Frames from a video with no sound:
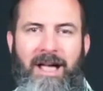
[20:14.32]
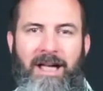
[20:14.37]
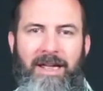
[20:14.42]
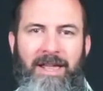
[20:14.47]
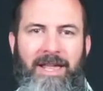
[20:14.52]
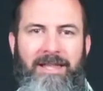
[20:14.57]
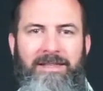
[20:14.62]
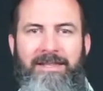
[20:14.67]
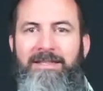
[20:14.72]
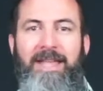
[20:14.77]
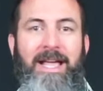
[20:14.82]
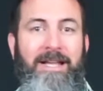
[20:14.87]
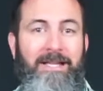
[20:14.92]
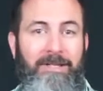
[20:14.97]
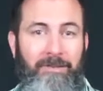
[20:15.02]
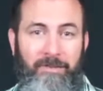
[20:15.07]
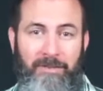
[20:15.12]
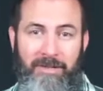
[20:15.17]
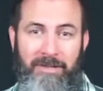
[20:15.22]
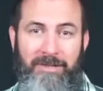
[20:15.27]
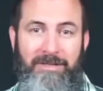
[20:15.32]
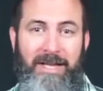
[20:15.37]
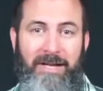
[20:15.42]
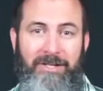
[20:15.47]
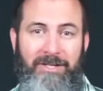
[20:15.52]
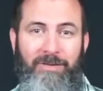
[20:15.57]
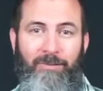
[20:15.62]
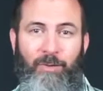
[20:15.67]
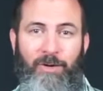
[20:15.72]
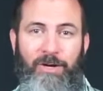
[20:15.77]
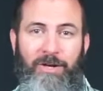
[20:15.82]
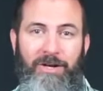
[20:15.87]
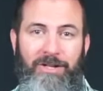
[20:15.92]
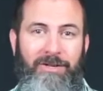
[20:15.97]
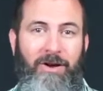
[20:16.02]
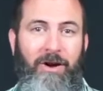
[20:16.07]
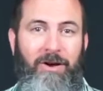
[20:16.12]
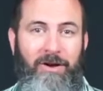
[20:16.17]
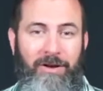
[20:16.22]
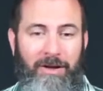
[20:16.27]
And the next session, we're going to
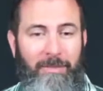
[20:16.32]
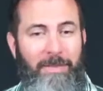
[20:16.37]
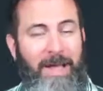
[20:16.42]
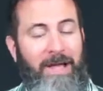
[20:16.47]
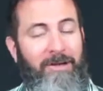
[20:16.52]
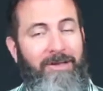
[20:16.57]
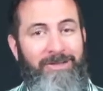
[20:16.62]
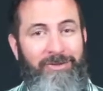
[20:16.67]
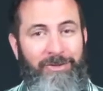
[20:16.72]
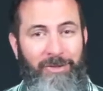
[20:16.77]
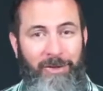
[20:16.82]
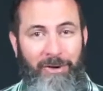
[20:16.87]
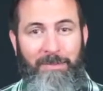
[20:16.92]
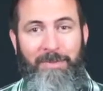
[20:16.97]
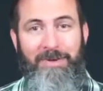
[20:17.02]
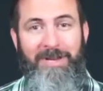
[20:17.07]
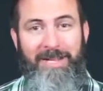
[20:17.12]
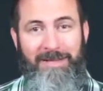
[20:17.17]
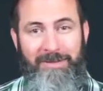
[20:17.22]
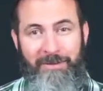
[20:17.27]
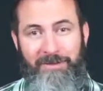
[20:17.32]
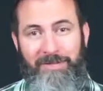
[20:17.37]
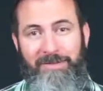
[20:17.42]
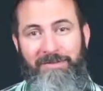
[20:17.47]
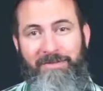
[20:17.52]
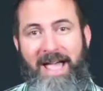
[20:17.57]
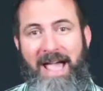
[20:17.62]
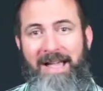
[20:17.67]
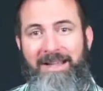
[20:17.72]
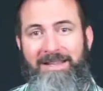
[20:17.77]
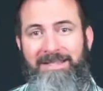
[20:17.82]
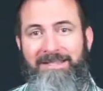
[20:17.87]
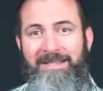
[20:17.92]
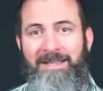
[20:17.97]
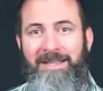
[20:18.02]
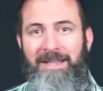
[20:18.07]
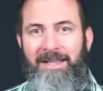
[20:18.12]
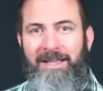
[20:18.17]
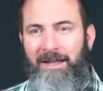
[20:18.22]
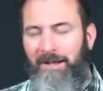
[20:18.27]
talk about interpreting those facts
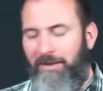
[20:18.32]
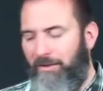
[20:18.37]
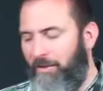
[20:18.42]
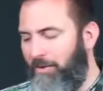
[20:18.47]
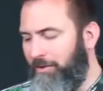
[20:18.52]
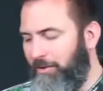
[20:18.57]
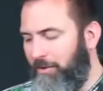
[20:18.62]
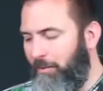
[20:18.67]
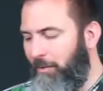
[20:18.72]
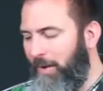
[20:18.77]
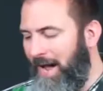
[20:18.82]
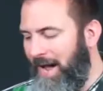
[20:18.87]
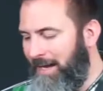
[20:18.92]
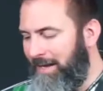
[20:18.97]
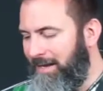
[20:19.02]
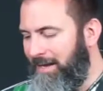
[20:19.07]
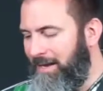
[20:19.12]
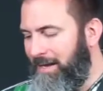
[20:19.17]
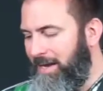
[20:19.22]
along the way.